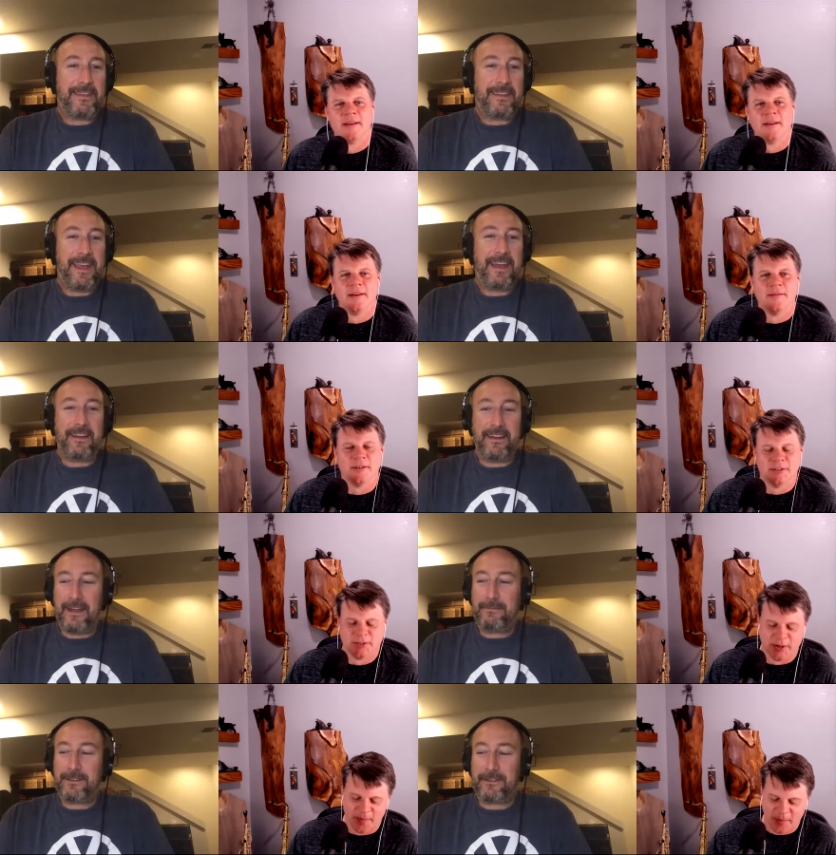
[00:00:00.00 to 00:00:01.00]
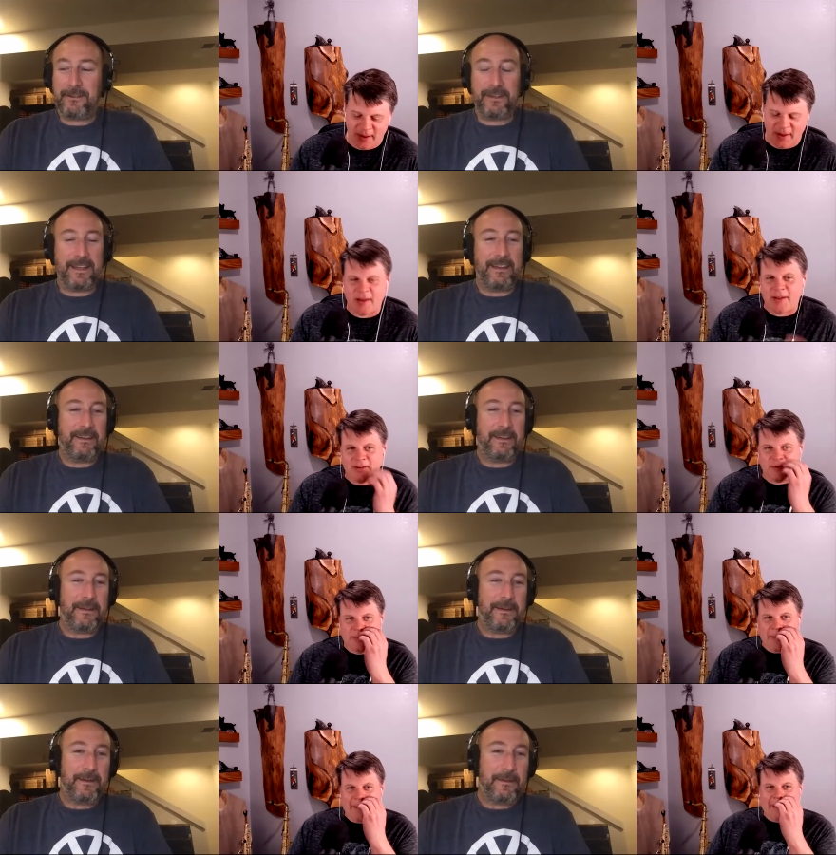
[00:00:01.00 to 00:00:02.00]
Speaker 1: Yeah, for absolutely. sure, absolutely.
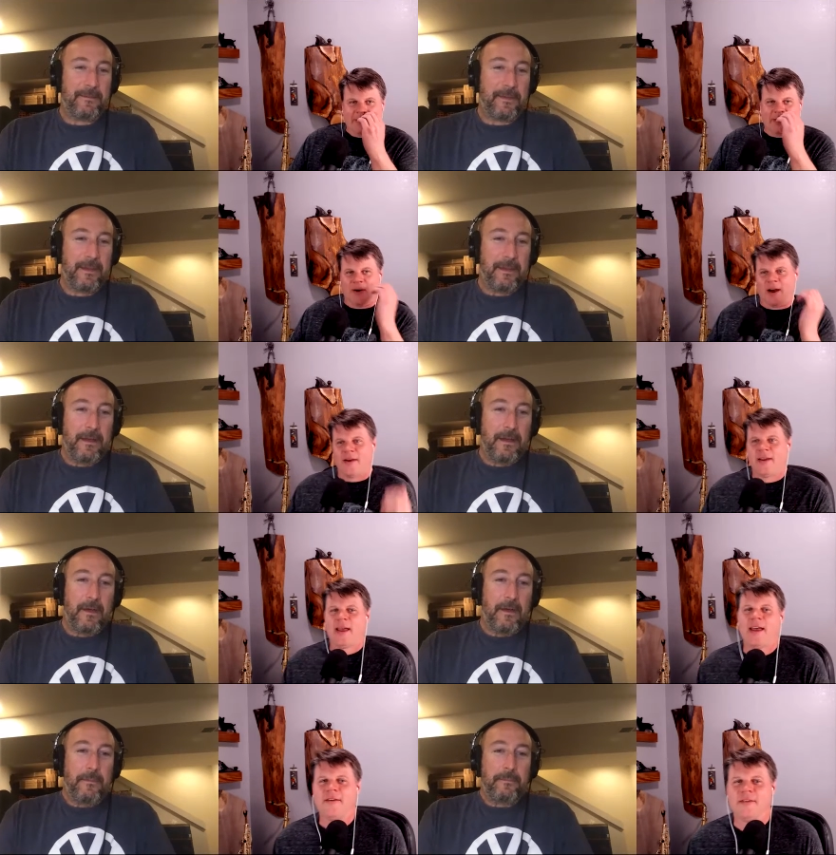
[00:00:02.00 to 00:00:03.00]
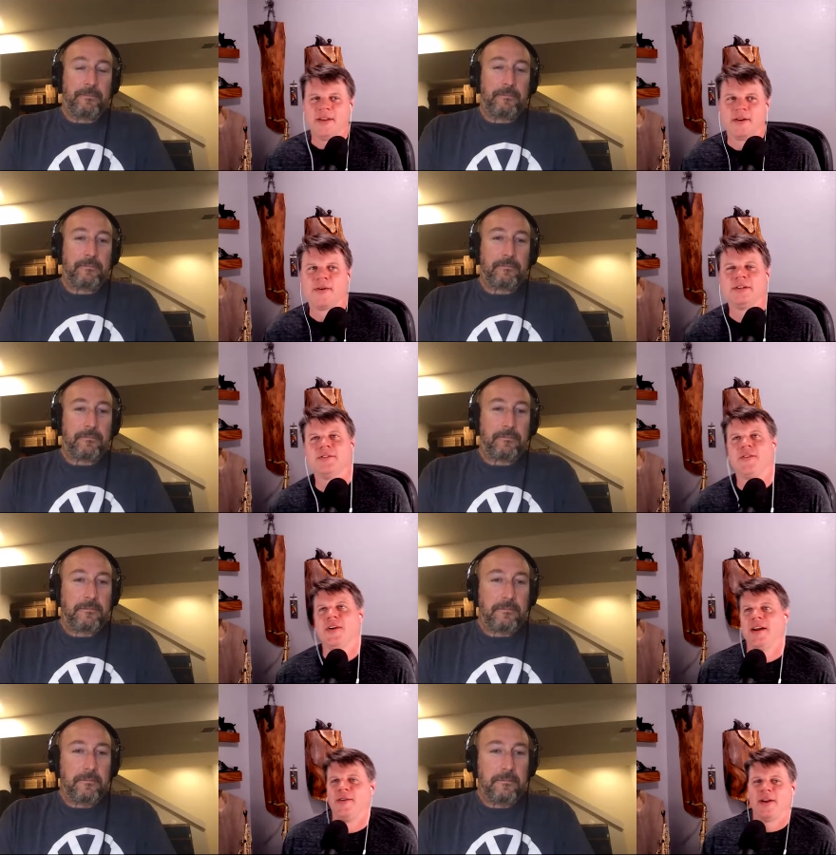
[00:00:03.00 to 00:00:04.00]
So I, I have another question
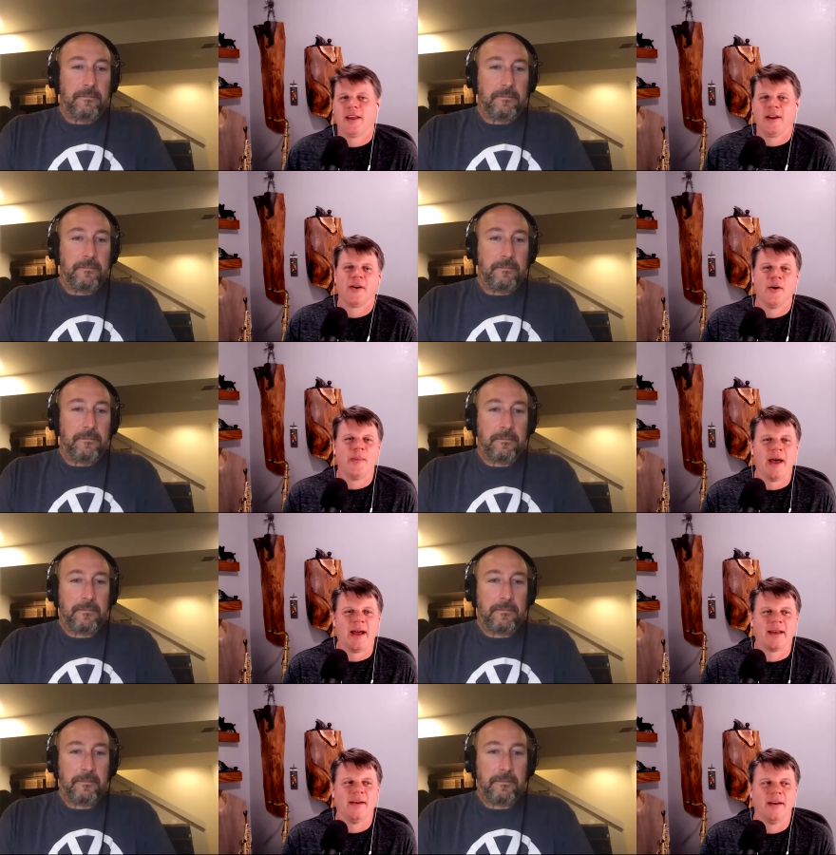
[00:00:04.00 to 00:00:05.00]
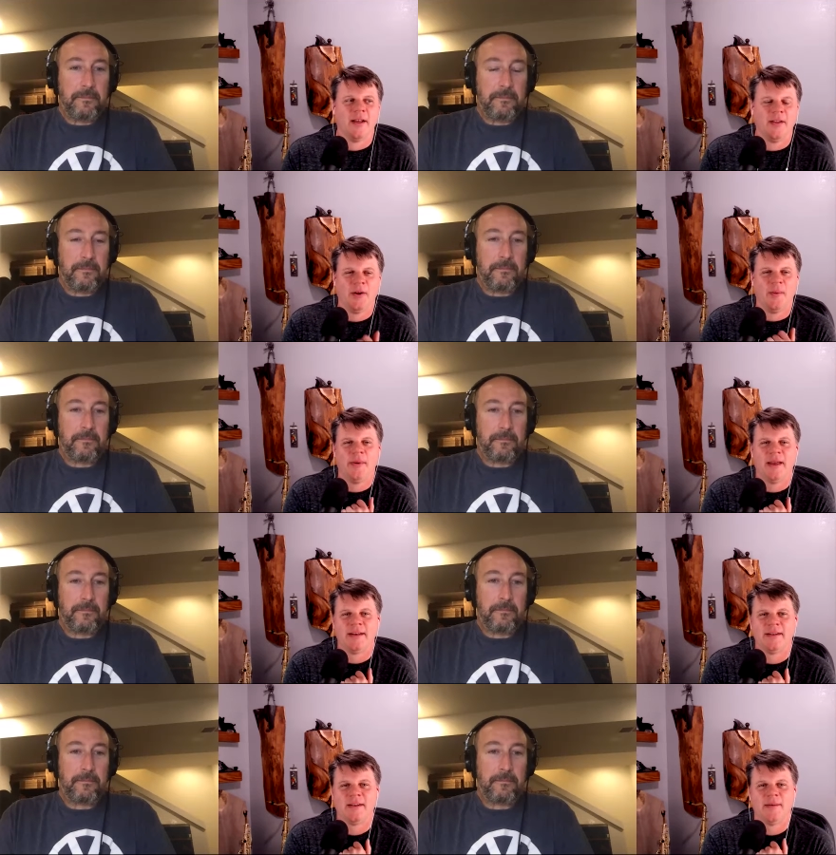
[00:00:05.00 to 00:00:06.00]
for you. I want to kind of go back a little
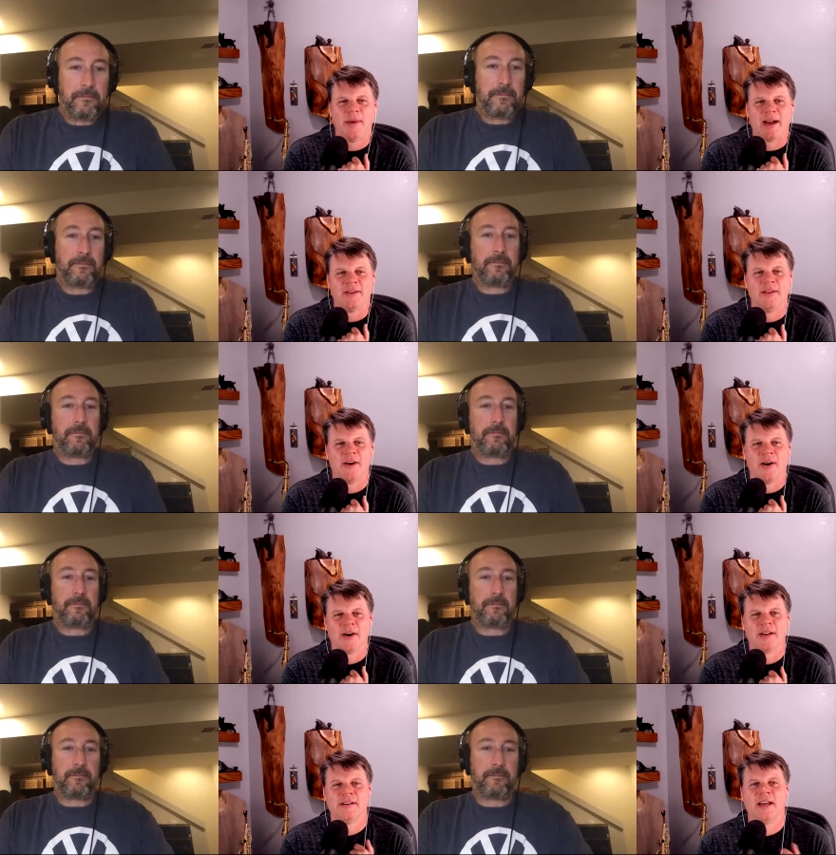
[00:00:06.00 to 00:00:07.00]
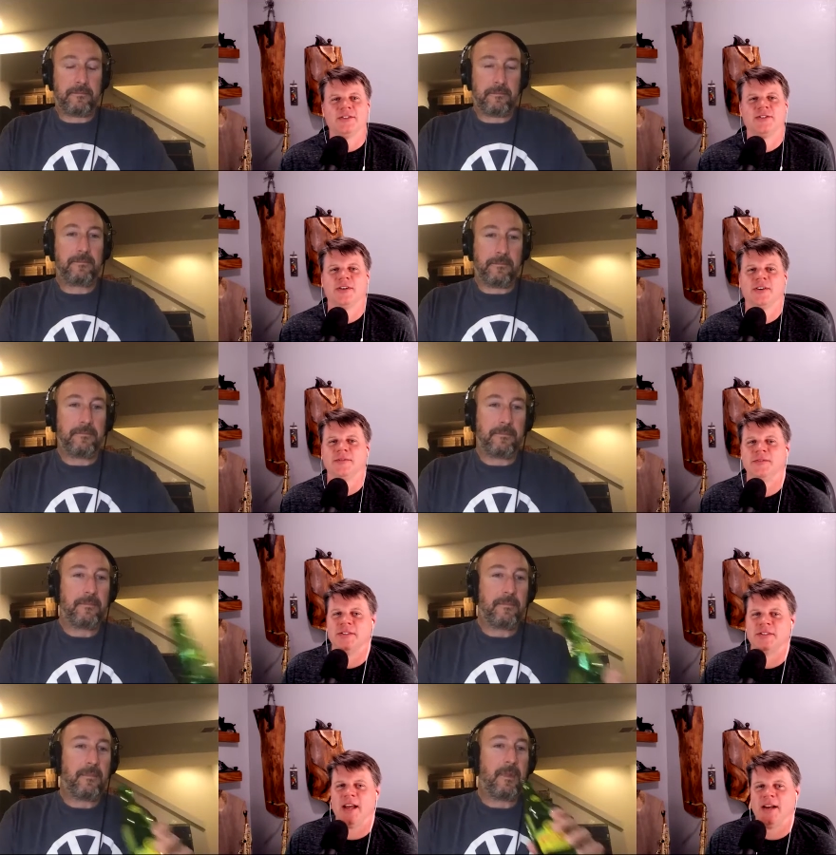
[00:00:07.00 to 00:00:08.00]
bit back to the architecture
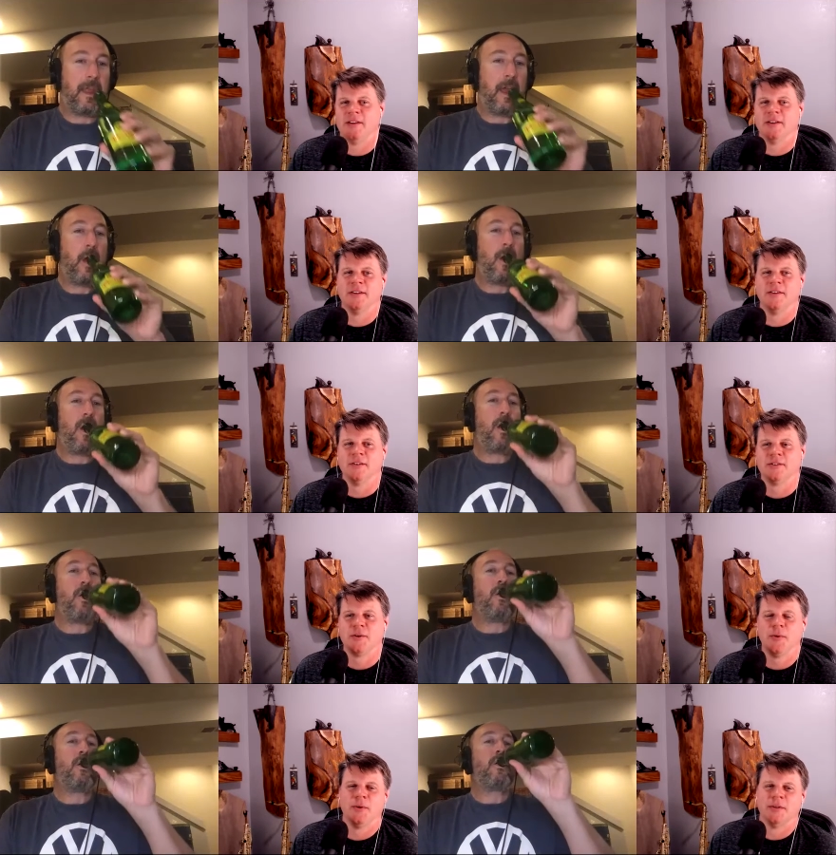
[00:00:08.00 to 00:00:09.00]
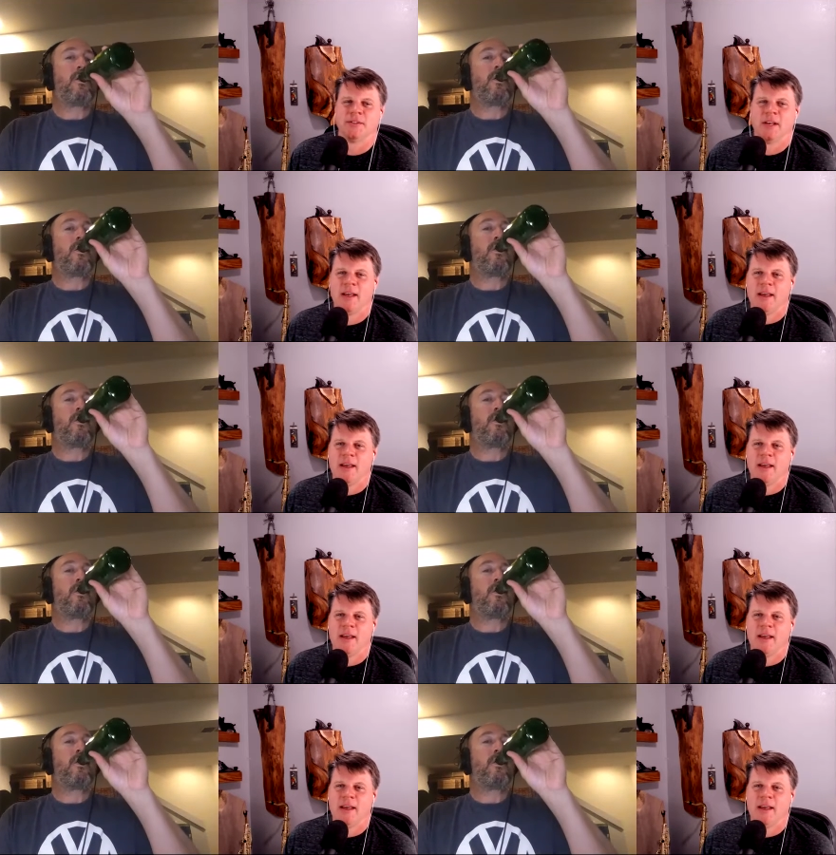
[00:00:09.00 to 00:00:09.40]
designing the the schools.